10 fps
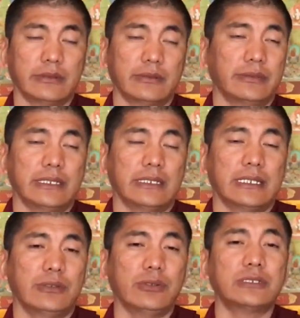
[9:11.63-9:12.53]
we
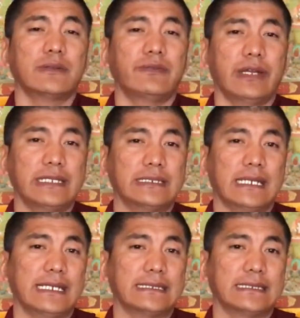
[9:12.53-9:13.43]
cannot find
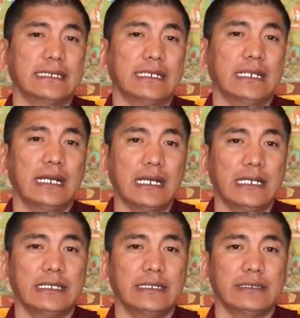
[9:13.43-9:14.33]
as a
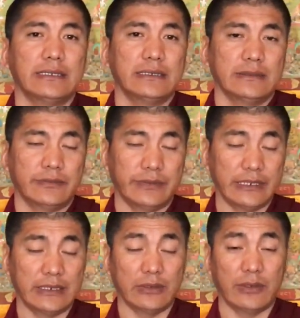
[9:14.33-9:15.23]
I
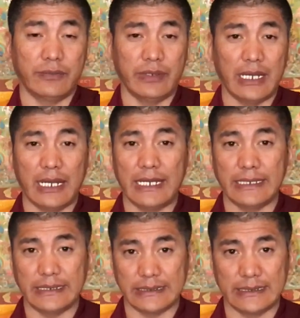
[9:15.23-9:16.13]
feeling of I
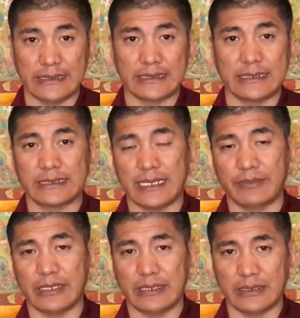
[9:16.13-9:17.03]
exists or
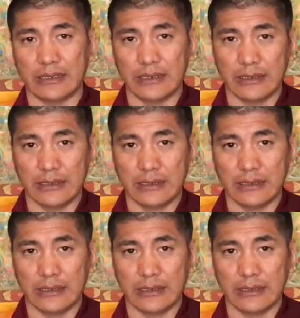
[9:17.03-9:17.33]
something.